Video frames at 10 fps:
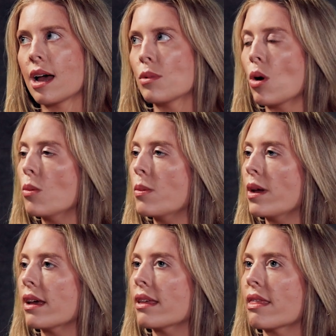I'm
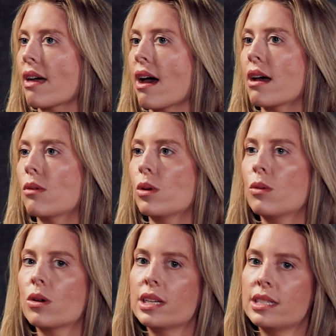hoping that
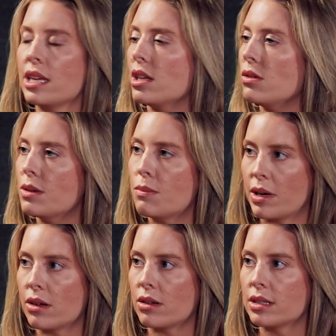we will continue to
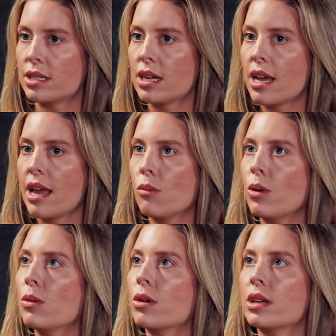build,
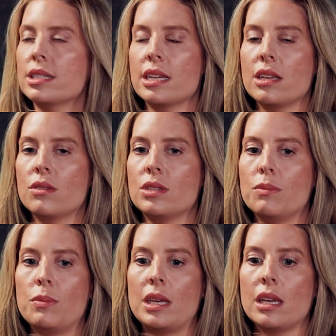we will continue
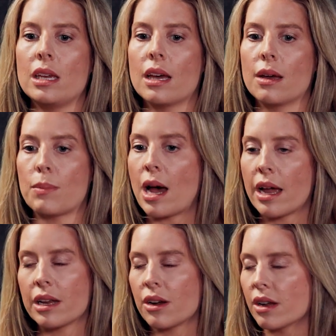to be a
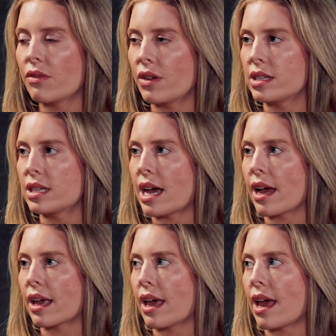pioneering
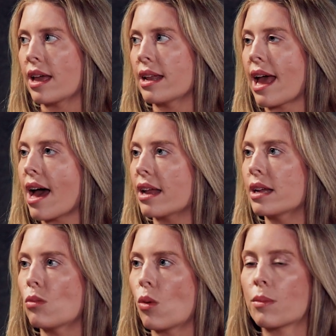fintech and
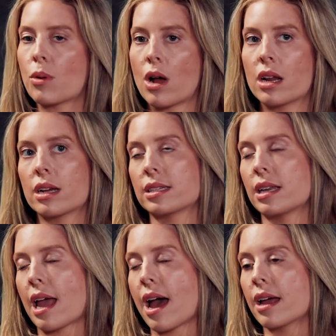adding more
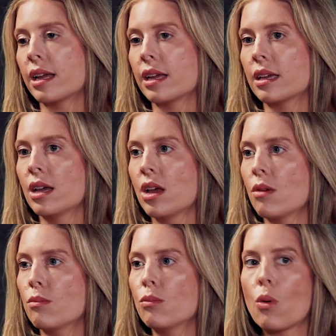products and adding
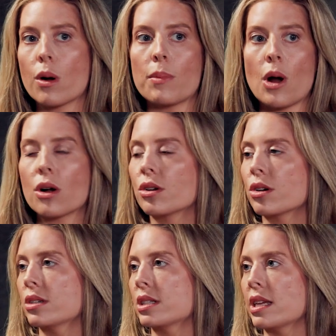more
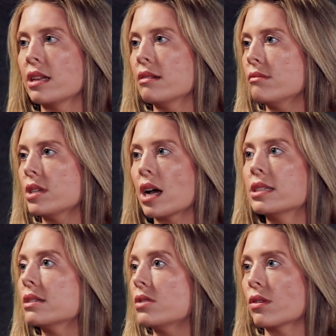partners in
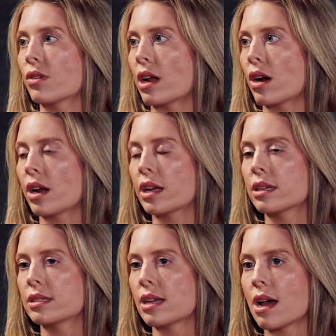tons of different
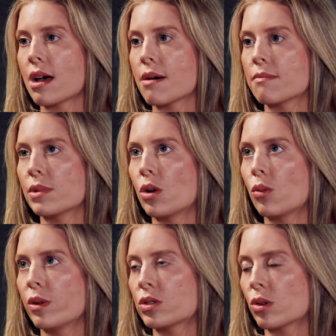areas. Um, you
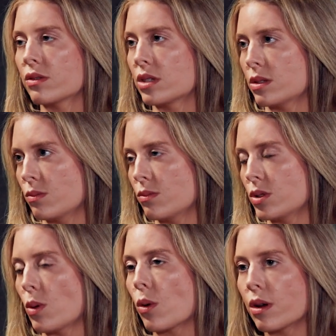know, we've sort of
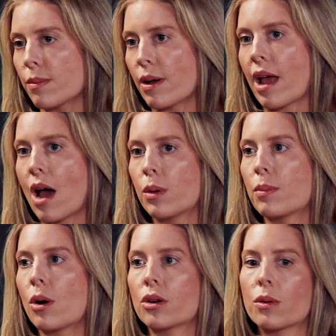spoken about how
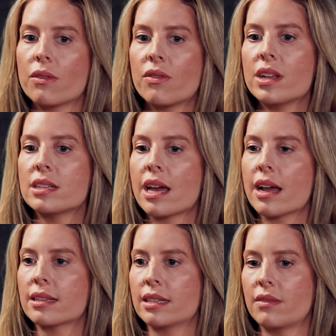we partner with
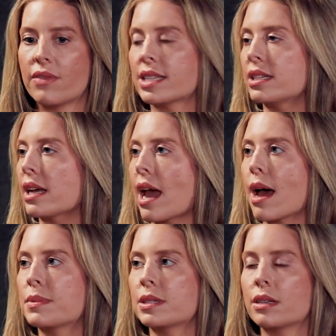fintechs and investing
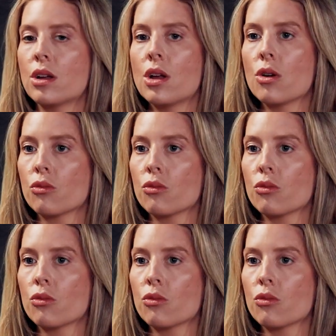apps and